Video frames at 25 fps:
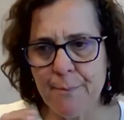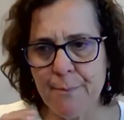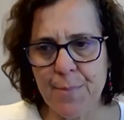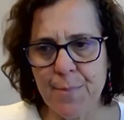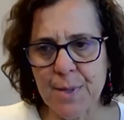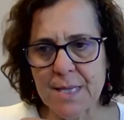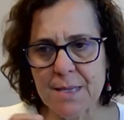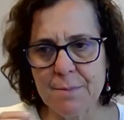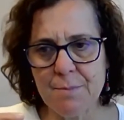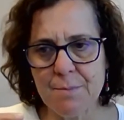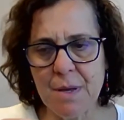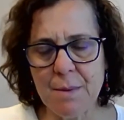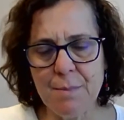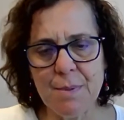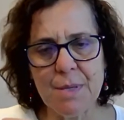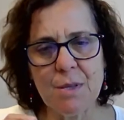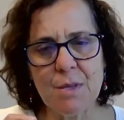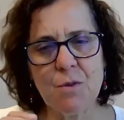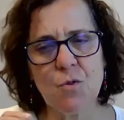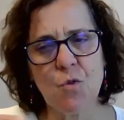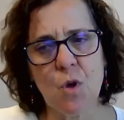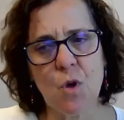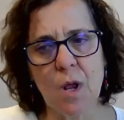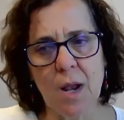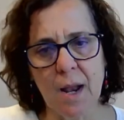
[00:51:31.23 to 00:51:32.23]
but maybe
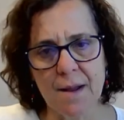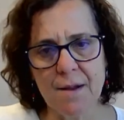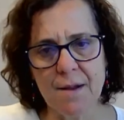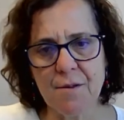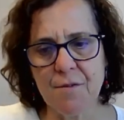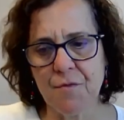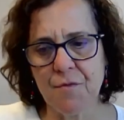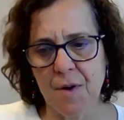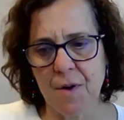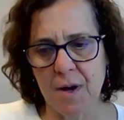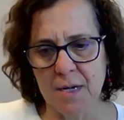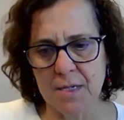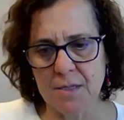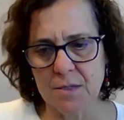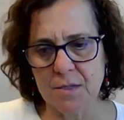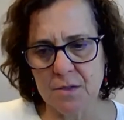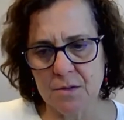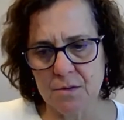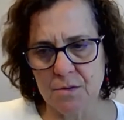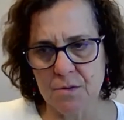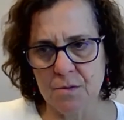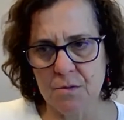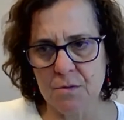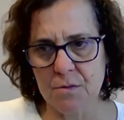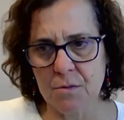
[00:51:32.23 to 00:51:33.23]
to clarify
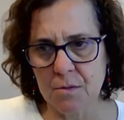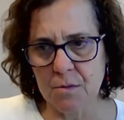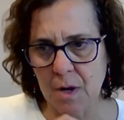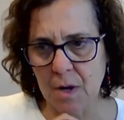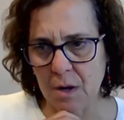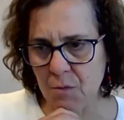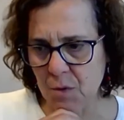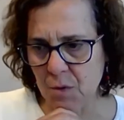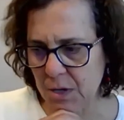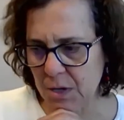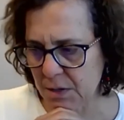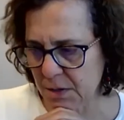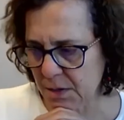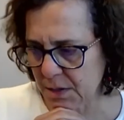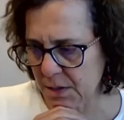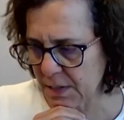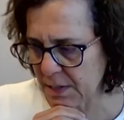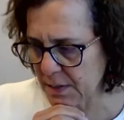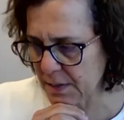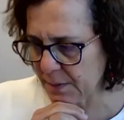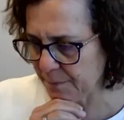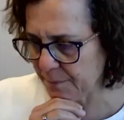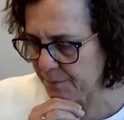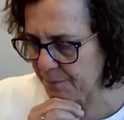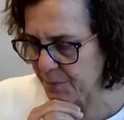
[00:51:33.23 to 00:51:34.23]
to our
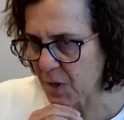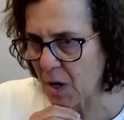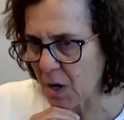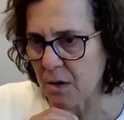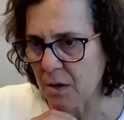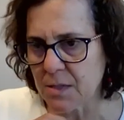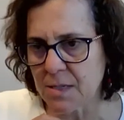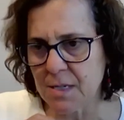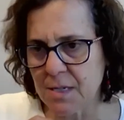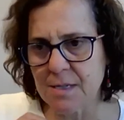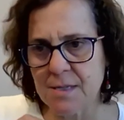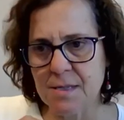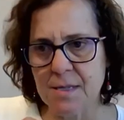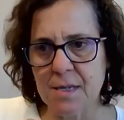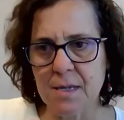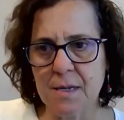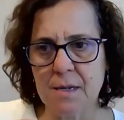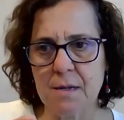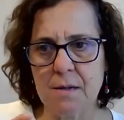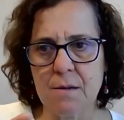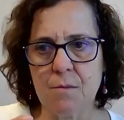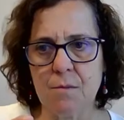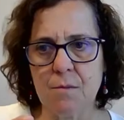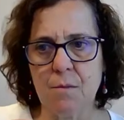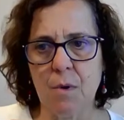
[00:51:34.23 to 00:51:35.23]
um, audience
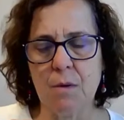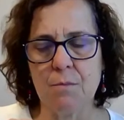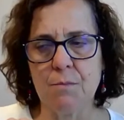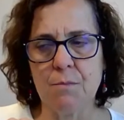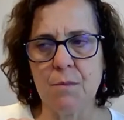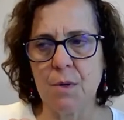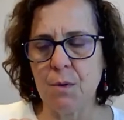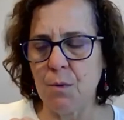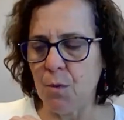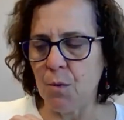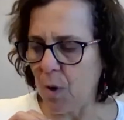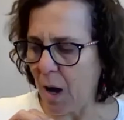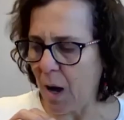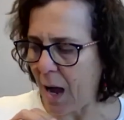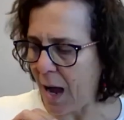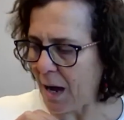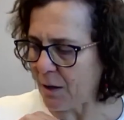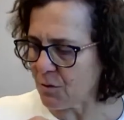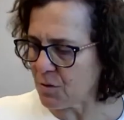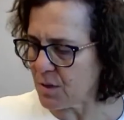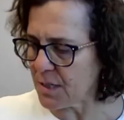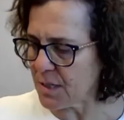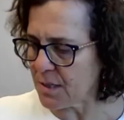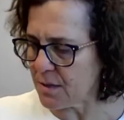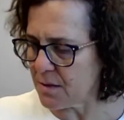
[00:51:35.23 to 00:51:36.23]
here, how
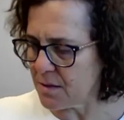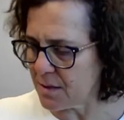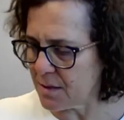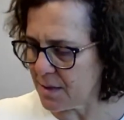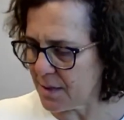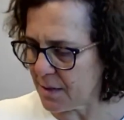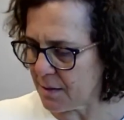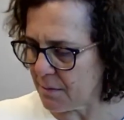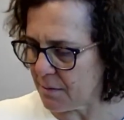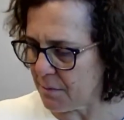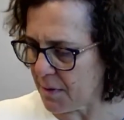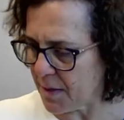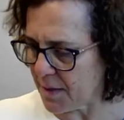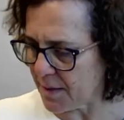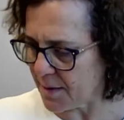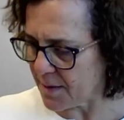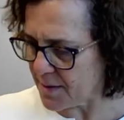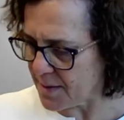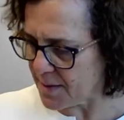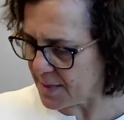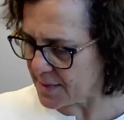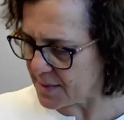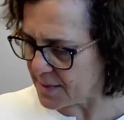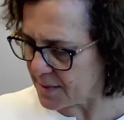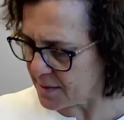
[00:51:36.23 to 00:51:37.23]
did
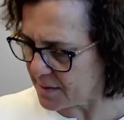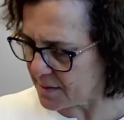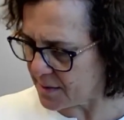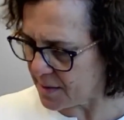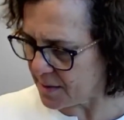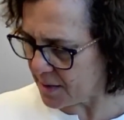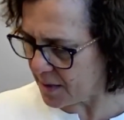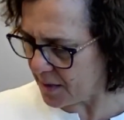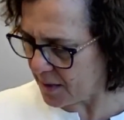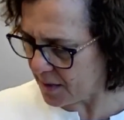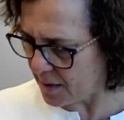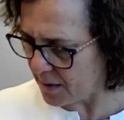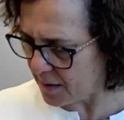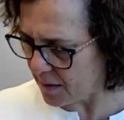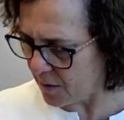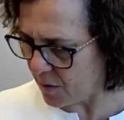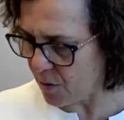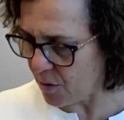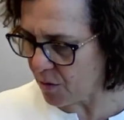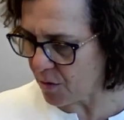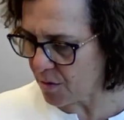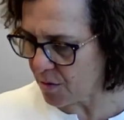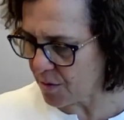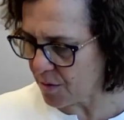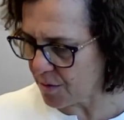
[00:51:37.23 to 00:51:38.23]
ethnicity
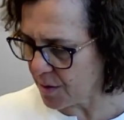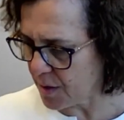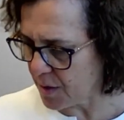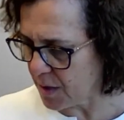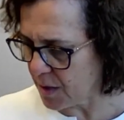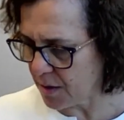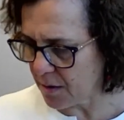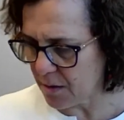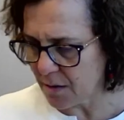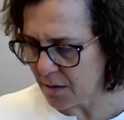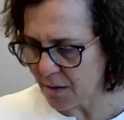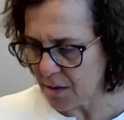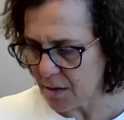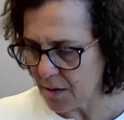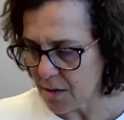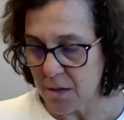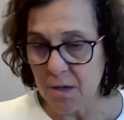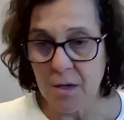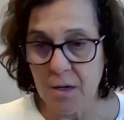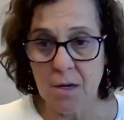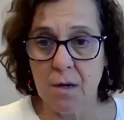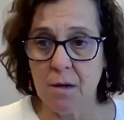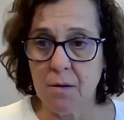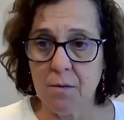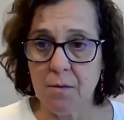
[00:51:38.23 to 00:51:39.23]
or uh,
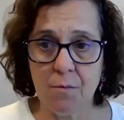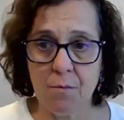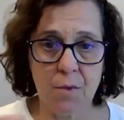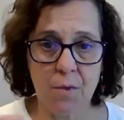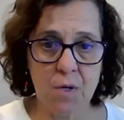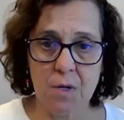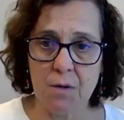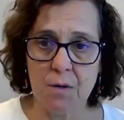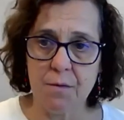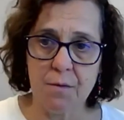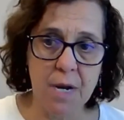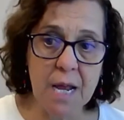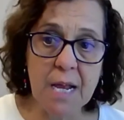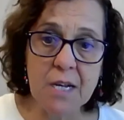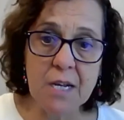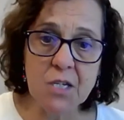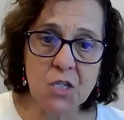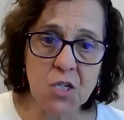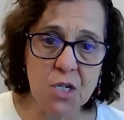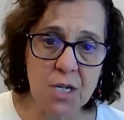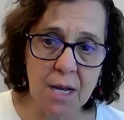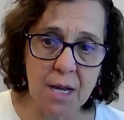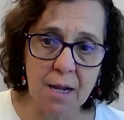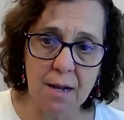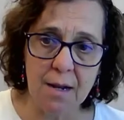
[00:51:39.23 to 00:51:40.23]

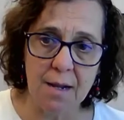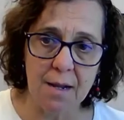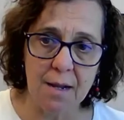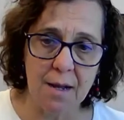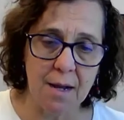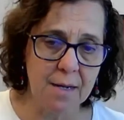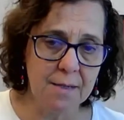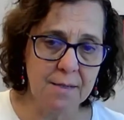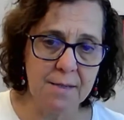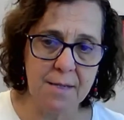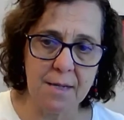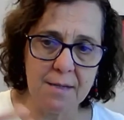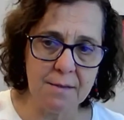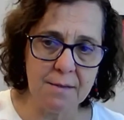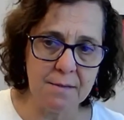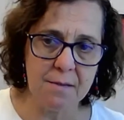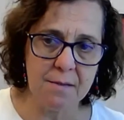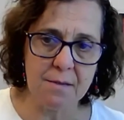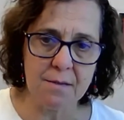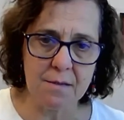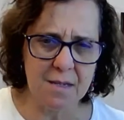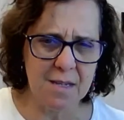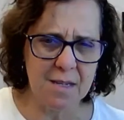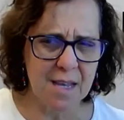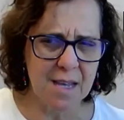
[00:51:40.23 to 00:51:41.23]
racial
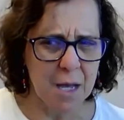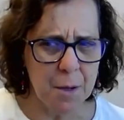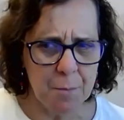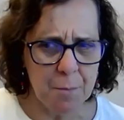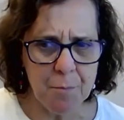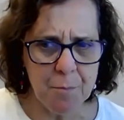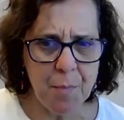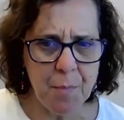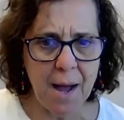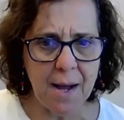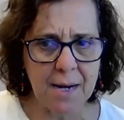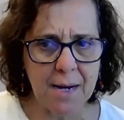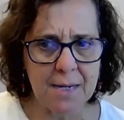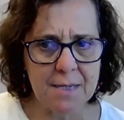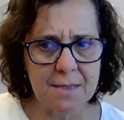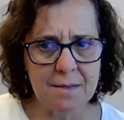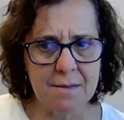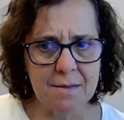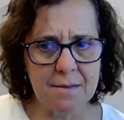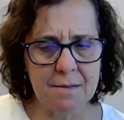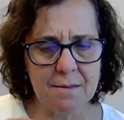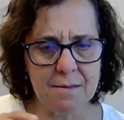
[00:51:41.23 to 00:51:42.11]
identity impact